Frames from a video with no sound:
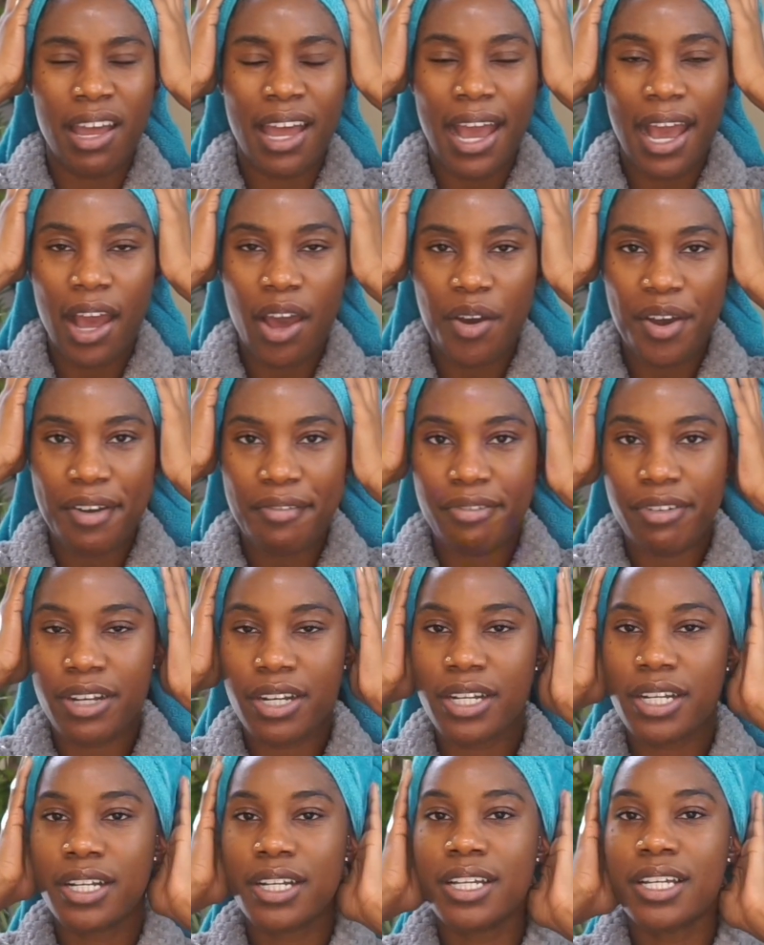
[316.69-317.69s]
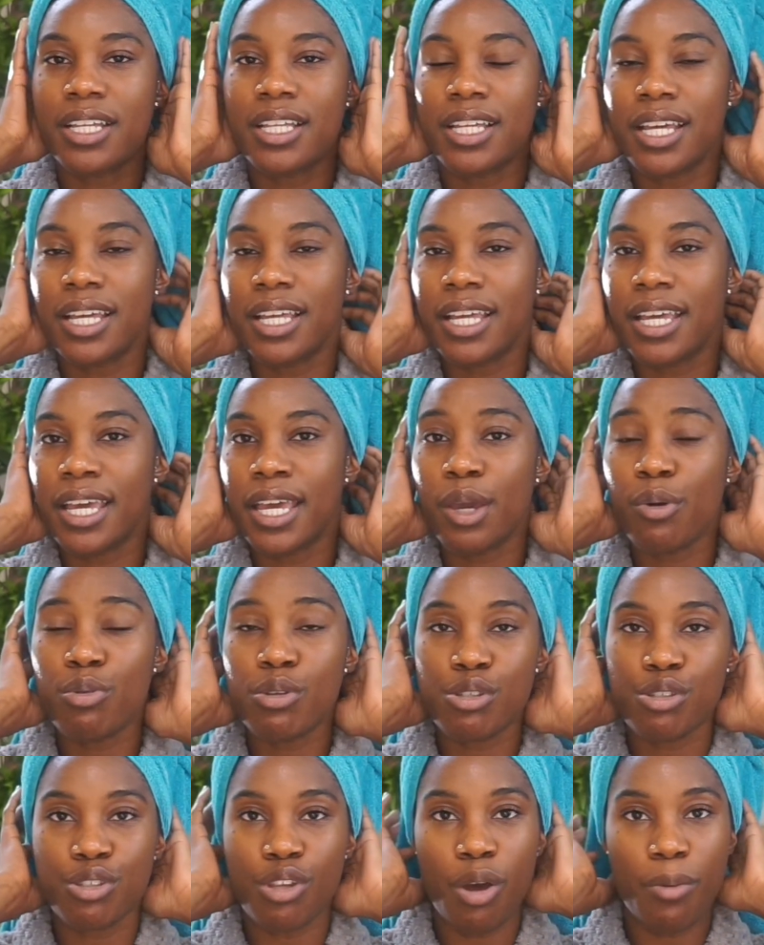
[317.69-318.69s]
However, it
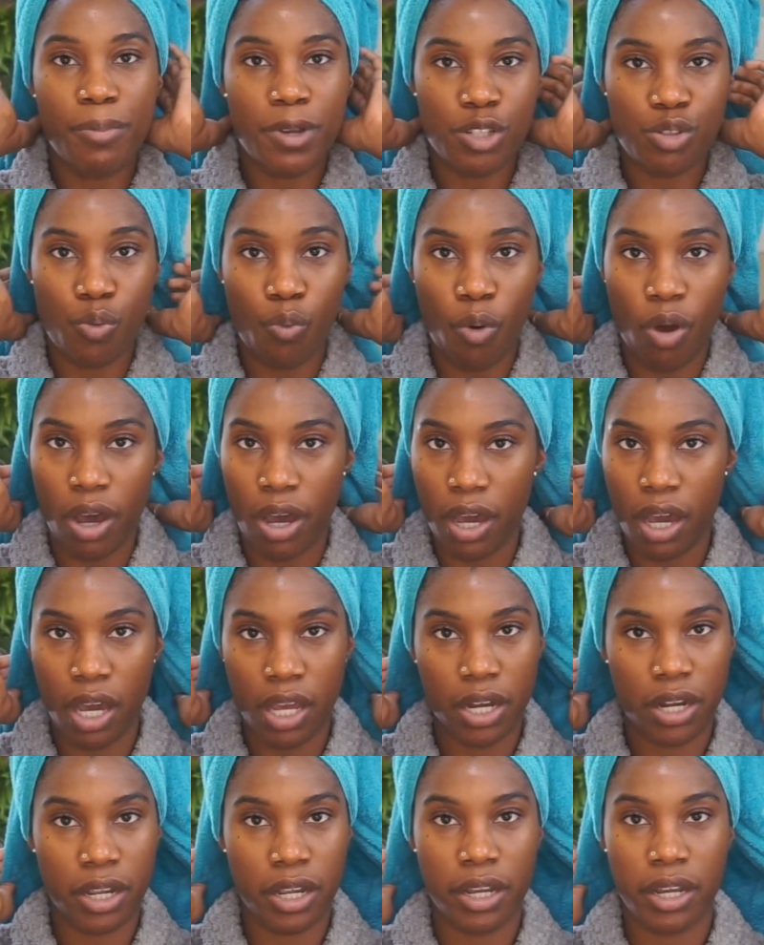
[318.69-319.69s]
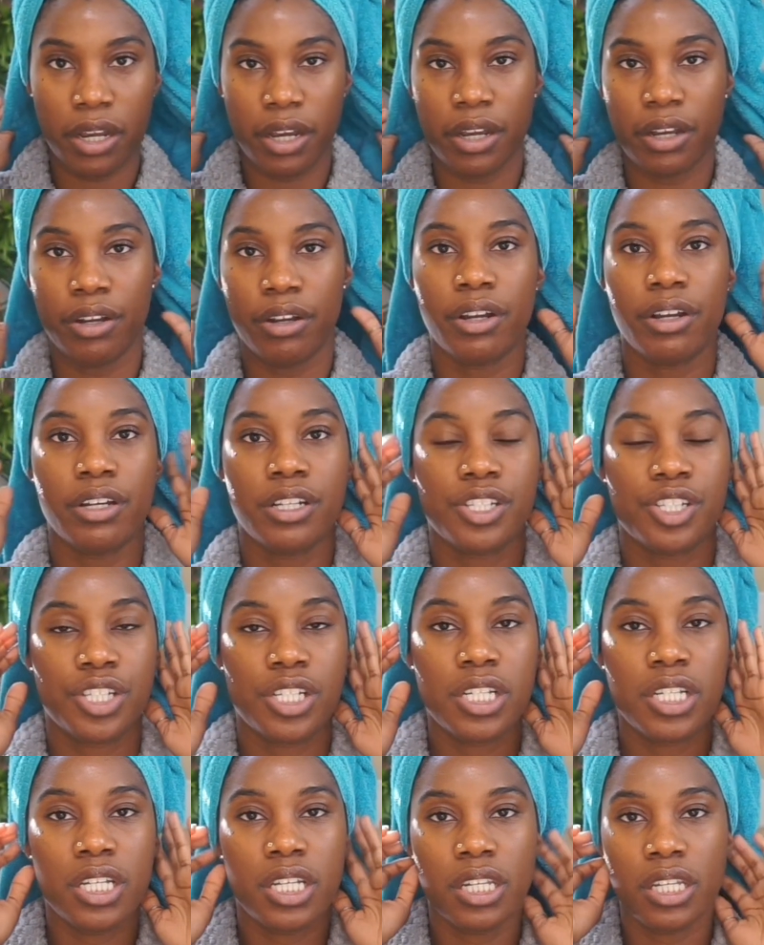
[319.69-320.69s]
was so much water, girl,
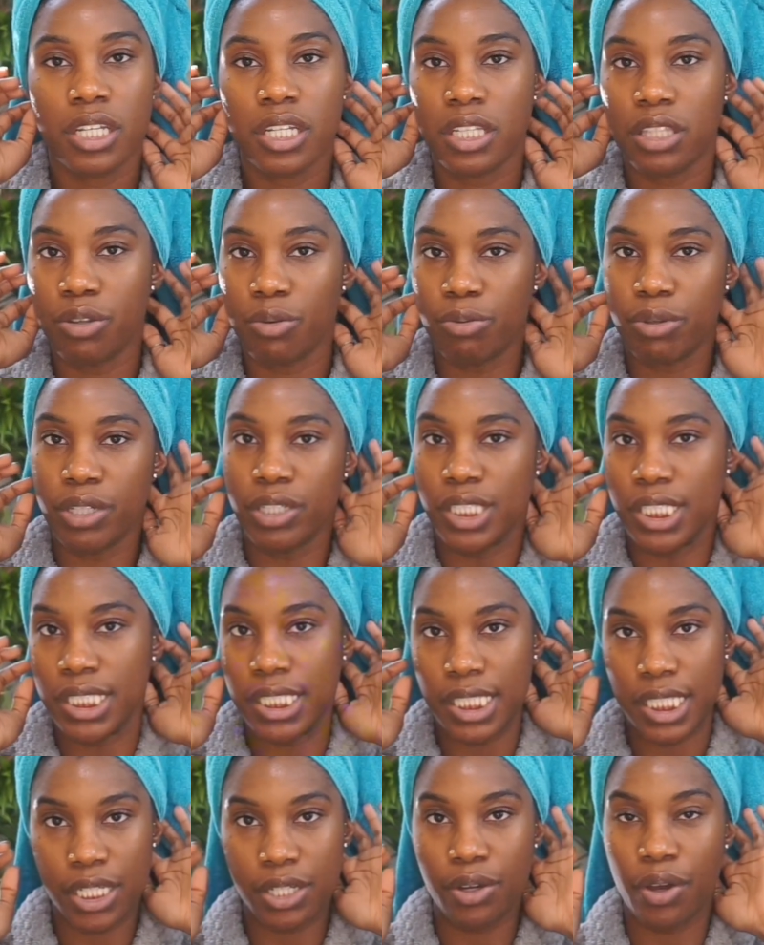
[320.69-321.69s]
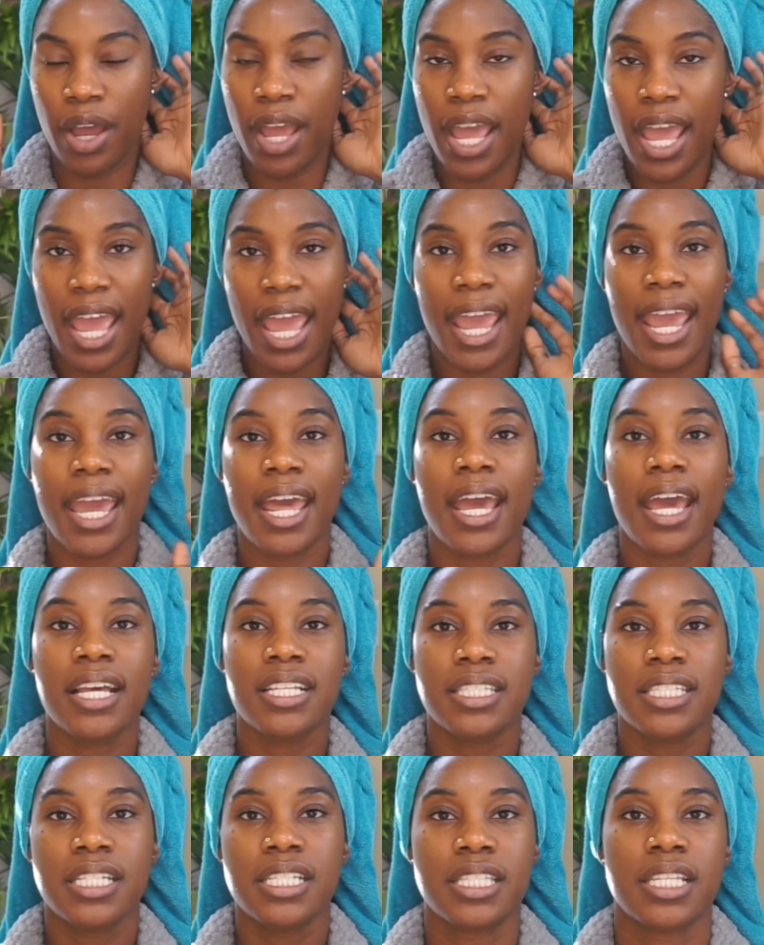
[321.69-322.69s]
she needed the real deal.
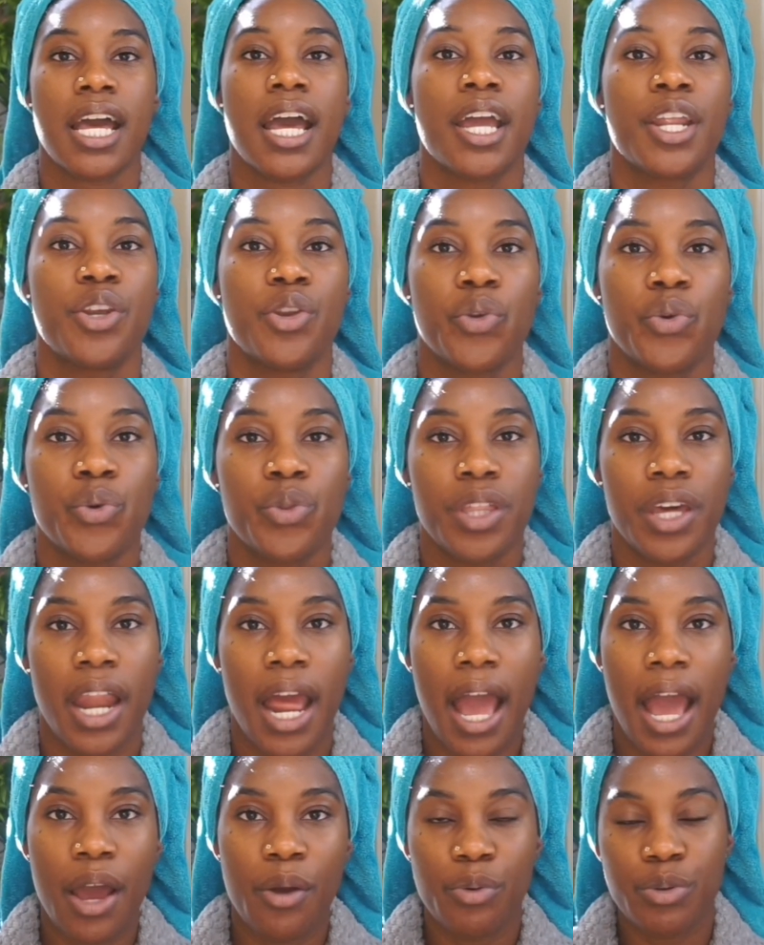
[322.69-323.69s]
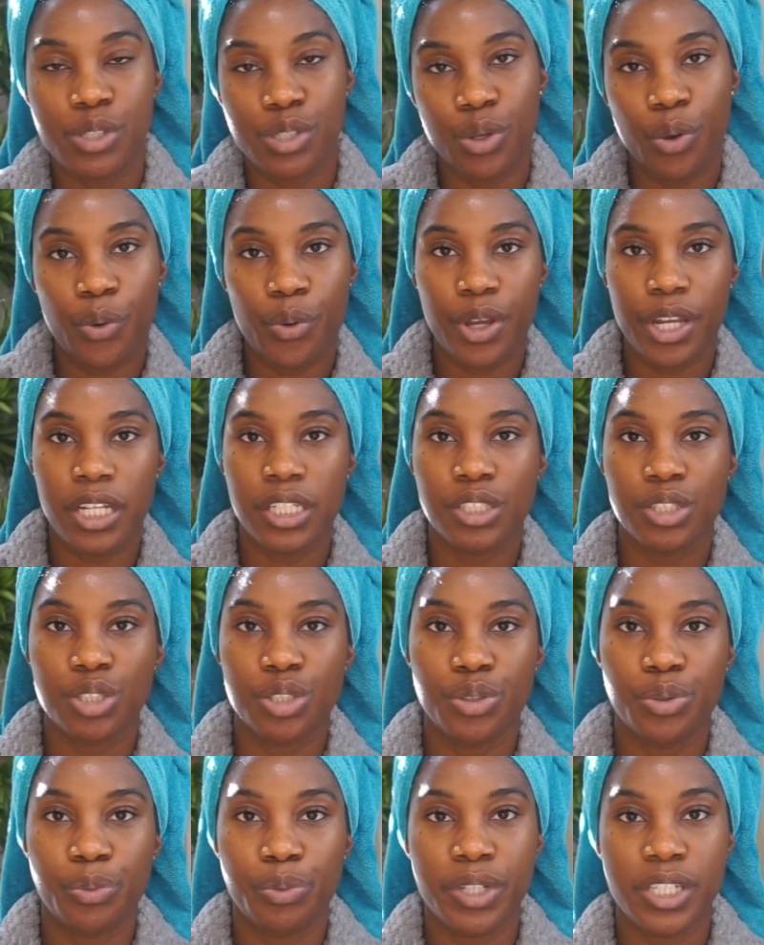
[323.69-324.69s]
And since I knew that I was going
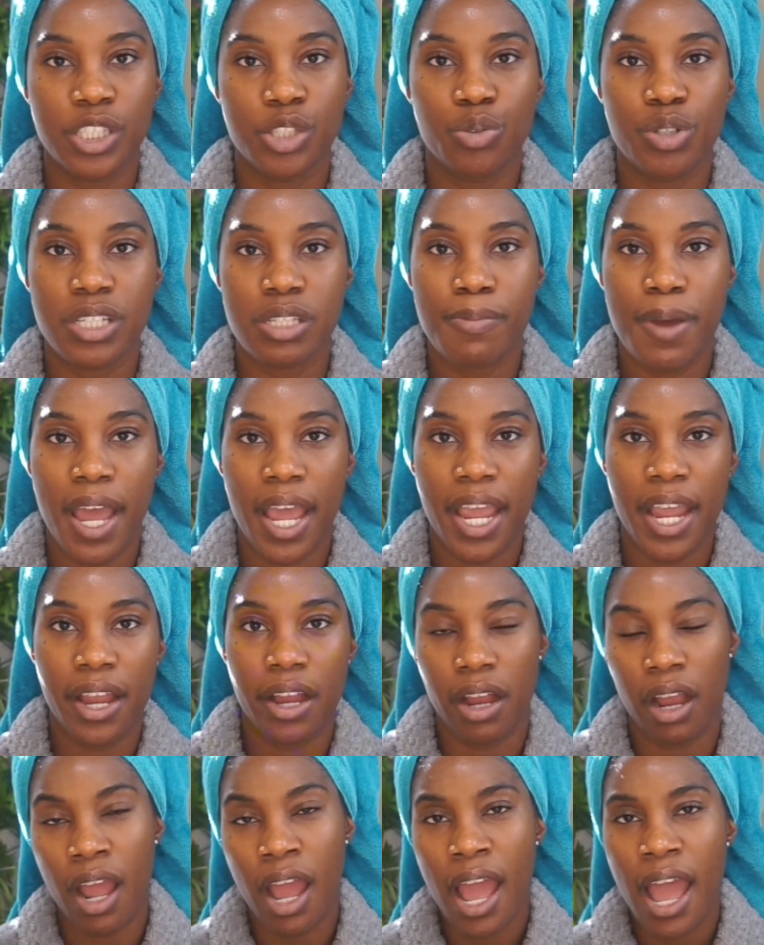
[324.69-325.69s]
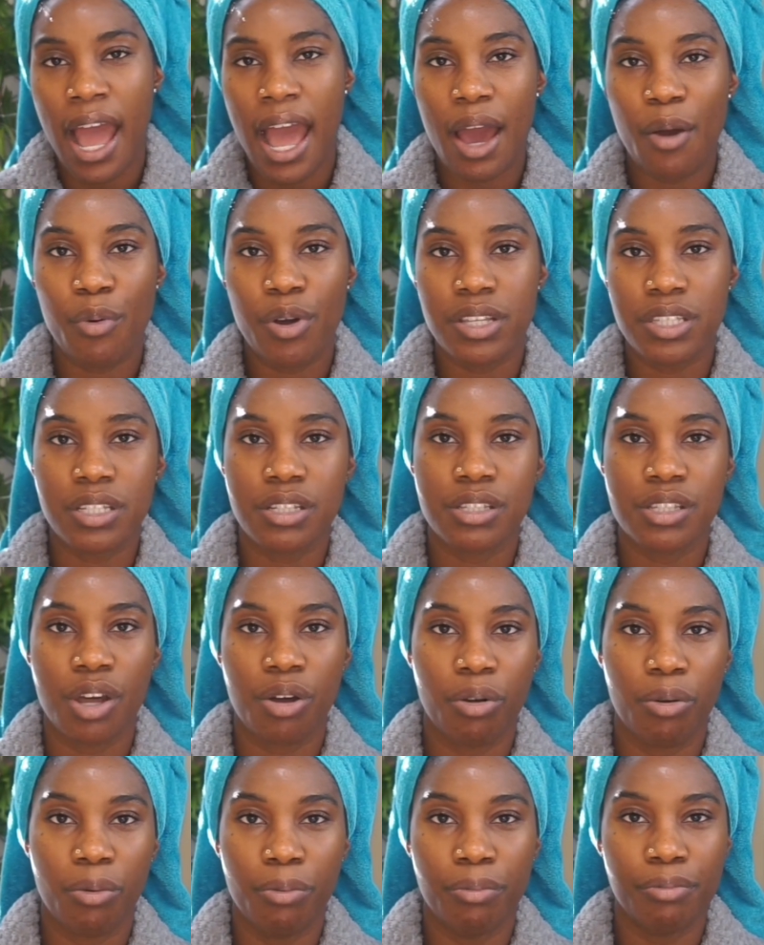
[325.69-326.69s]
to retwist my hair, I wasn't
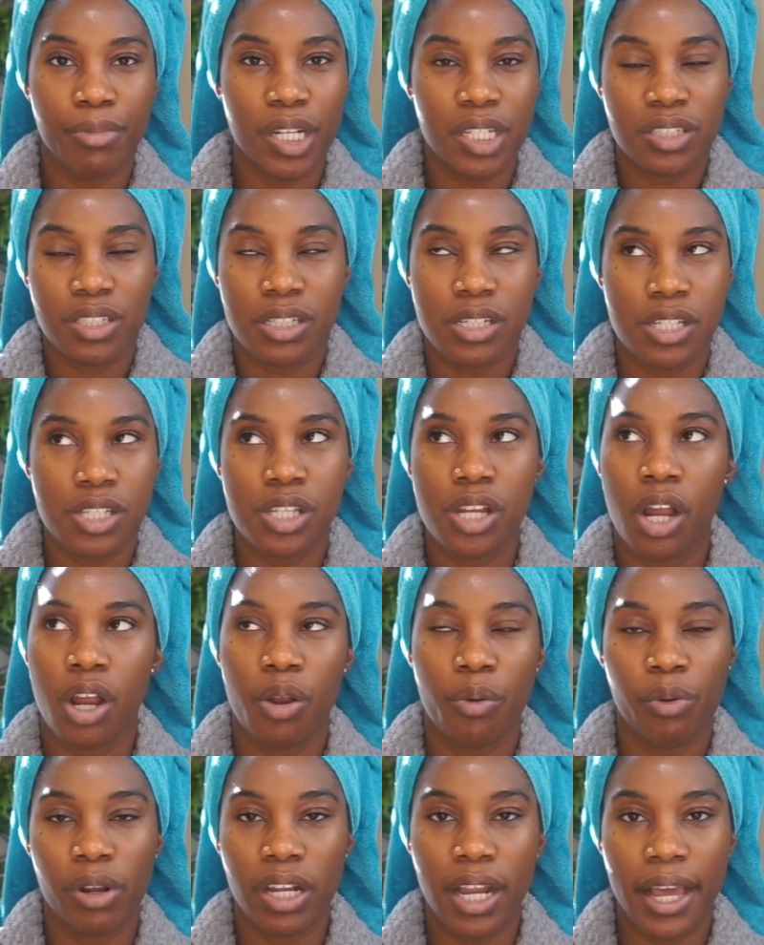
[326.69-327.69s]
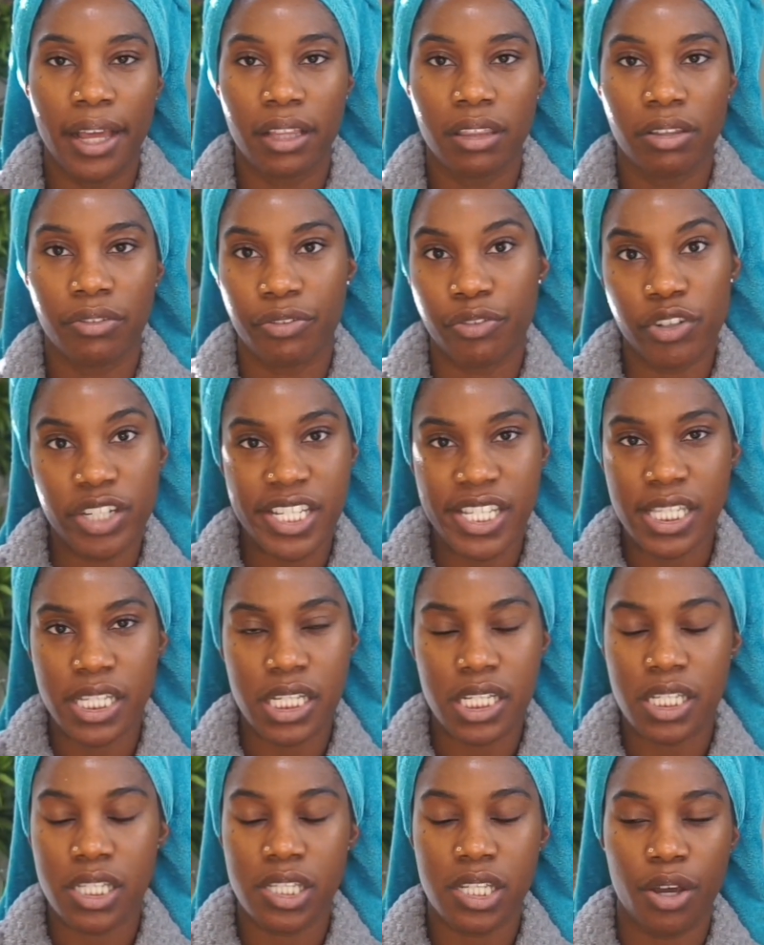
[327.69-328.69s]
so much concerned with like the
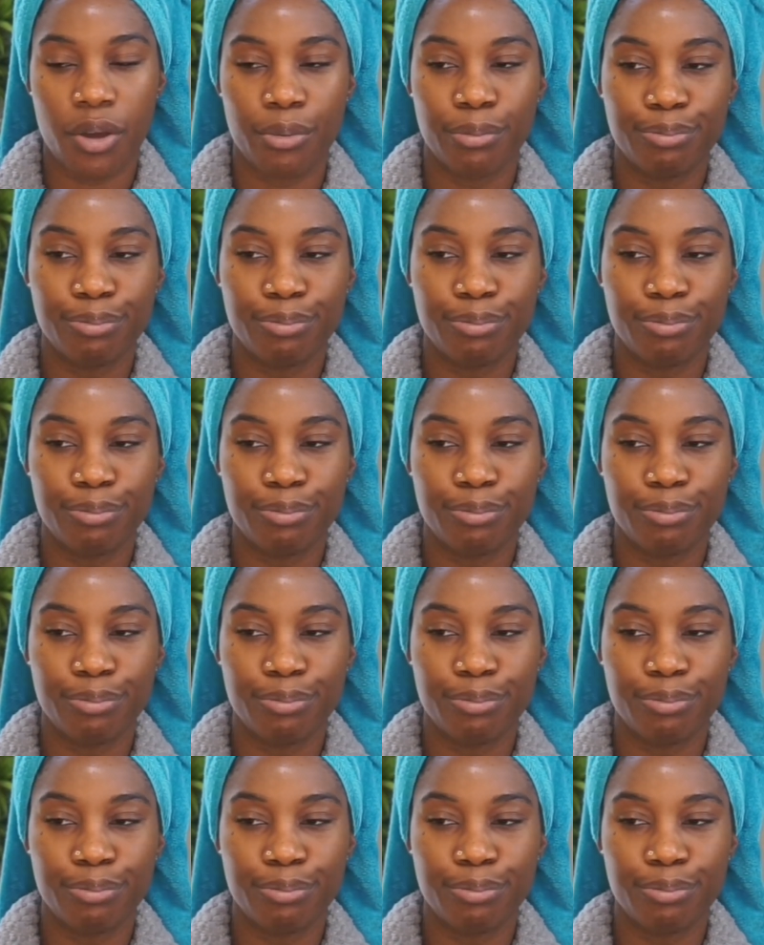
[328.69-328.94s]
frizzies. So